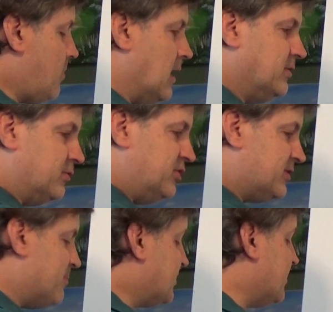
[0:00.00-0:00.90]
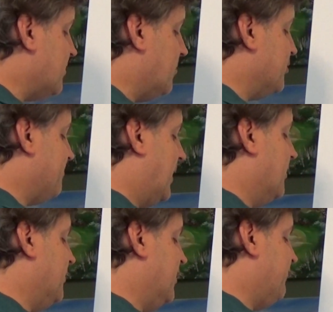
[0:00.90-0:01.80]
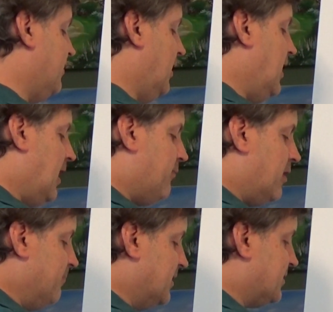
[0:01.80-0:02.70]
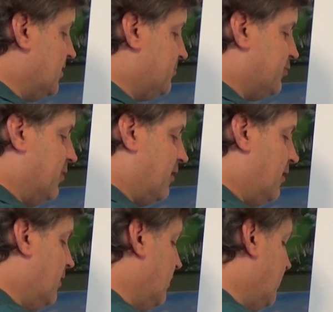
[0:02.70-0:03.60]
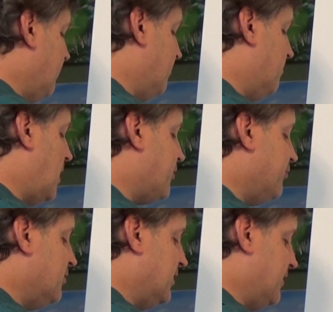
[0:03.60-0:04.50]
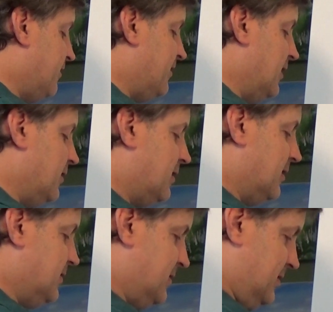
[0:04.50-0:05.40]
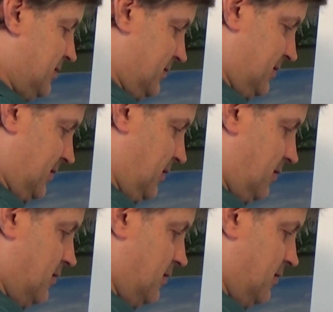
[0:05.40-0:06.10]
So just mixing it up with a palette knife. I want to mix it up to a moderately thin consistency.